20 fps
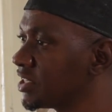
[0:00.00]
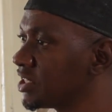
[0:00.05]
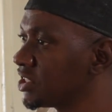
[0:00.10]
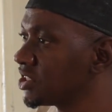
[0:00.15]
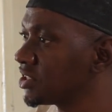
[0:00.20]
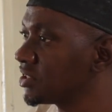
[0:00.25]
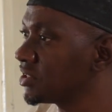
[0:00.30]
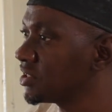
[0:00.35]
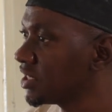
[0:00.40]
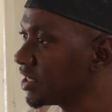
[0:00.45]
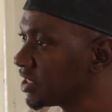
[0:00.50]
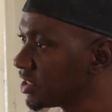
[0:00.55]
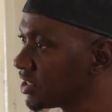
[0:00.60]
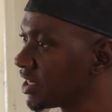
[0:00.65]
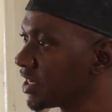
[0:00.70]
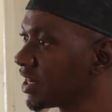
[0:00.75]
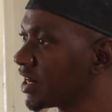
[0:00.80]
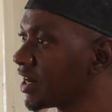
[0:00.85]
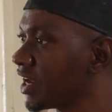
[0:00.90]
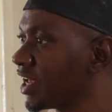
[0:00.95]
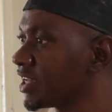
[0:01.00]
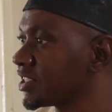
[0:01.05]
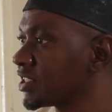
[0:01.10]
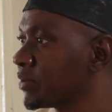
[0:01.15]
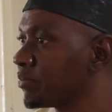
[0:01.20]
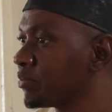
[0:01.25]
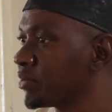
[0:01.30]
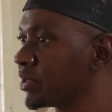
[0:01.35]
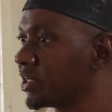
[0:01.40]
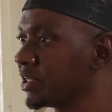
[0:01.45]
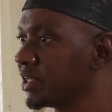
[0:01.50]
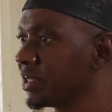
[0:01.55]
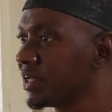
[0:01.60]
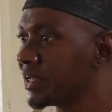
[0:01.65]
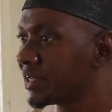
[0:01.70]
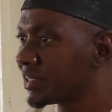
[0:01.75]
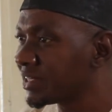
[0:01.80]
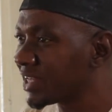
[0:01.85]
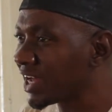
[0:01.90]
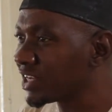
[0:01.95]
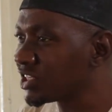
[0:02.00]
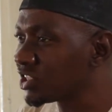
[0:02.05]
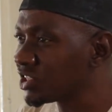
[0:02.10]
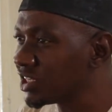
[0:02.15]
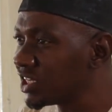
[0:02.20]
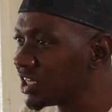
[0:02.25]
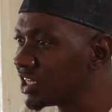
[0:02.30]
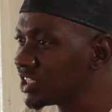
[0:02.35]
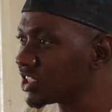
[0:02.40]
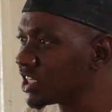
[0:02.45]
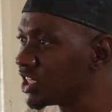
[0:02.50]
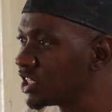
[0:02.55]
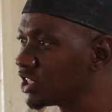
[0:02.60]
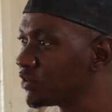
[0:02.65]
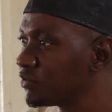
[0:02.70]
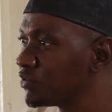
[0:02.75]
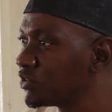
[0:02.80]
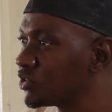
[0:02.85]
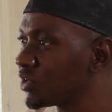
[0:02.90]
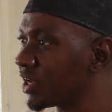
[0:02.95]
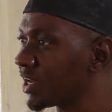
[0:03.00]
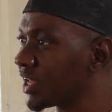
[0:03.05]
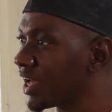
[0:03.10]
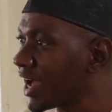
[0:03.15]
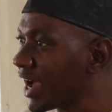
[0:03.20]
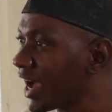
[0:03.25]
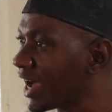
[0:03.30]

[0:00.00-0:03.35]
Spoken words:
Nations General Assembly, that each individual